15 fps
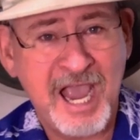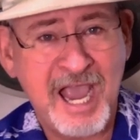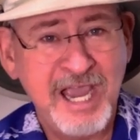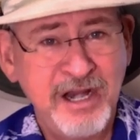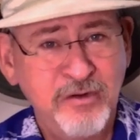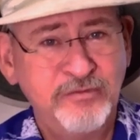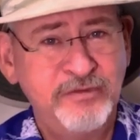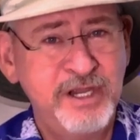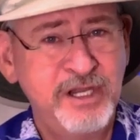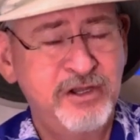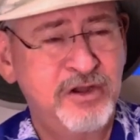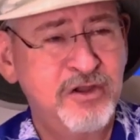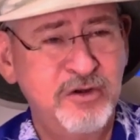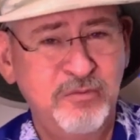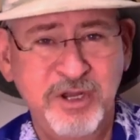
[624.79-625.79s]
I don't think
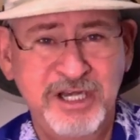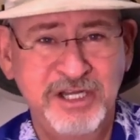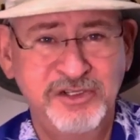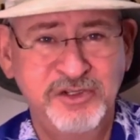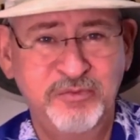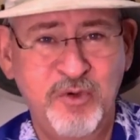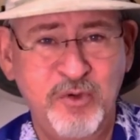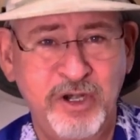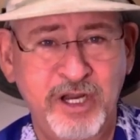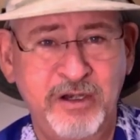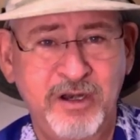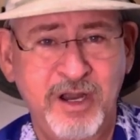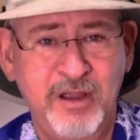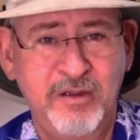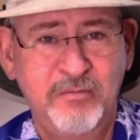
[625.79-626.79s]
you're going to be
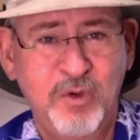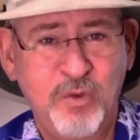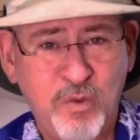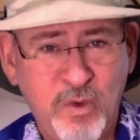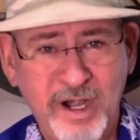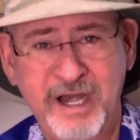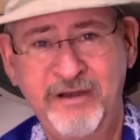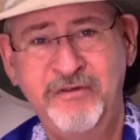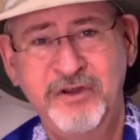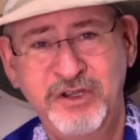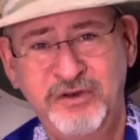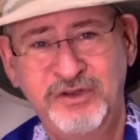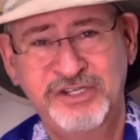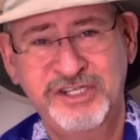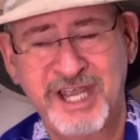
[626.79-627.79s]
disappointed. But whatever you
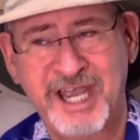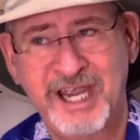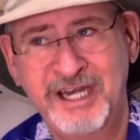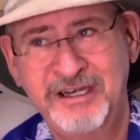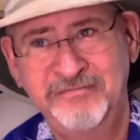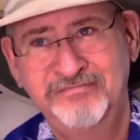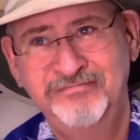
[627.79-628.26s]
decide,